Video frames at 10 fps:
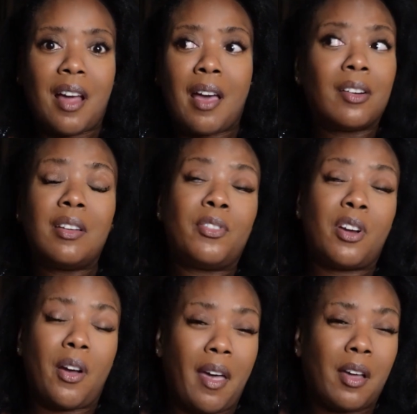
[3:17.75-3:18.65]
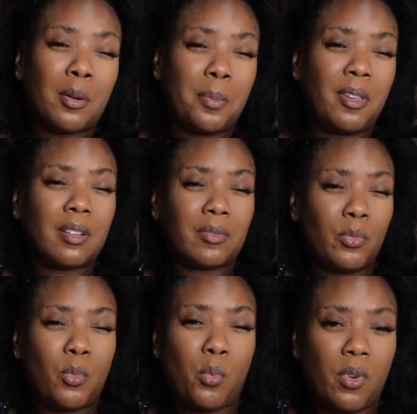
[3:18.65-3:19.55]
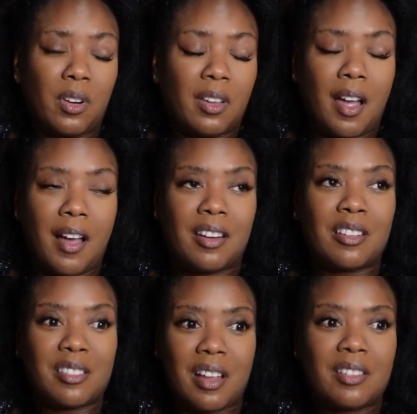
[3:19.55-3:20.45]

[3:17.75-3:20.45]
I don't even know how, to be really honest.